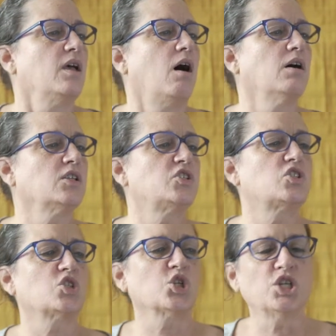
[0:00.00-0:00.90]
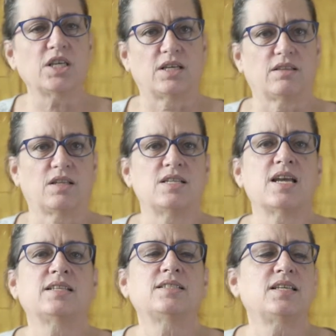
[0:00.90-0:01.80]
August 30th, in
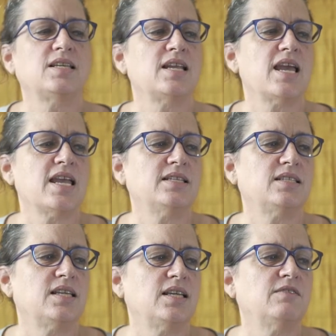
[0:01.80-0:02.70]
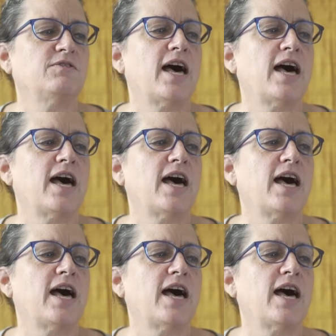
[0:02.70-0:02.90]
1918,